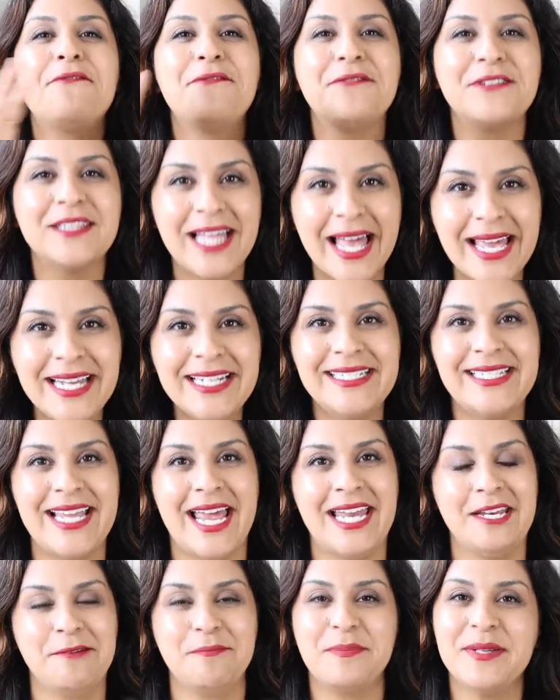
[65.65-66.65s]
flight
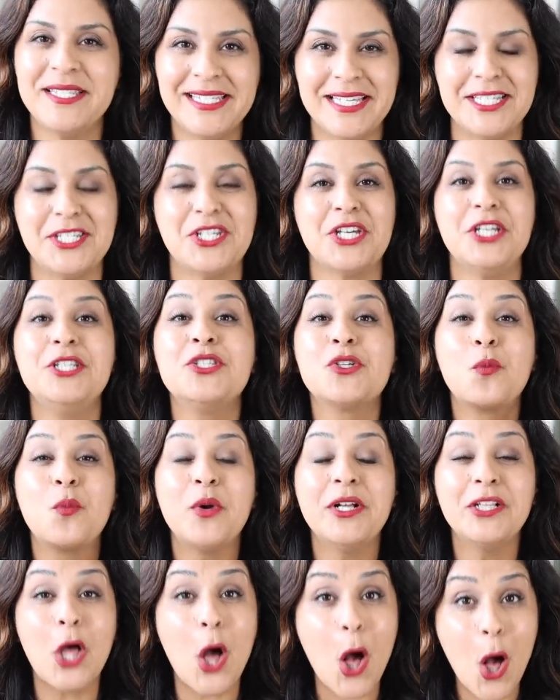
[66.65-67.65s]
attendant positions
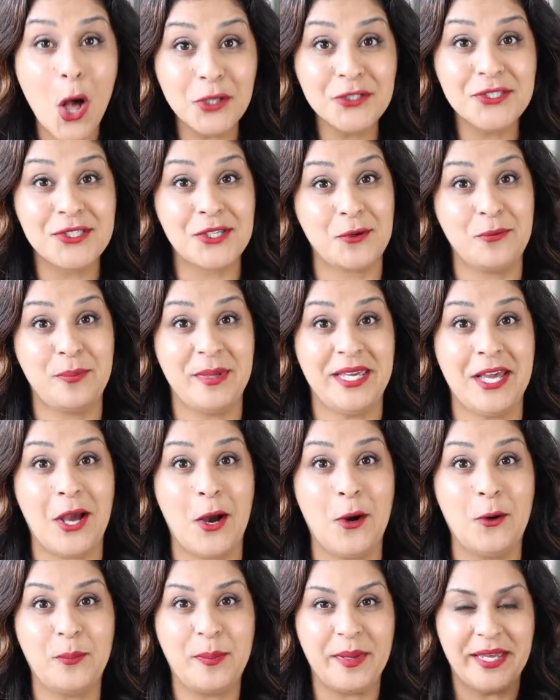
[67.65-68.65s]
will also be
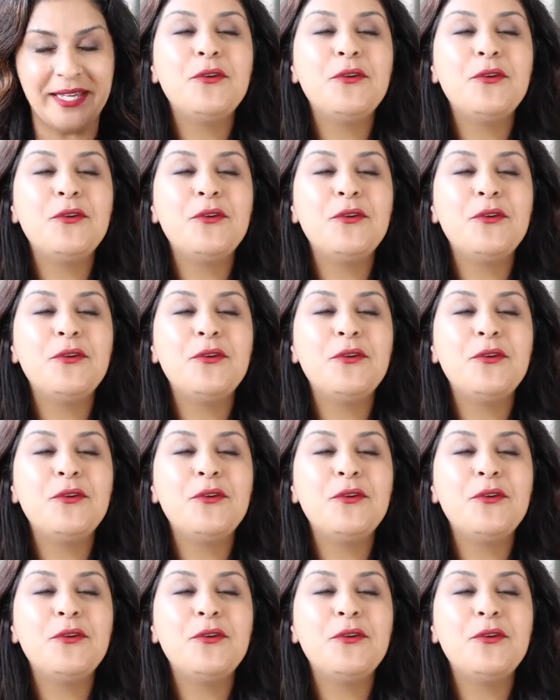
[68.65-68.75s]
open.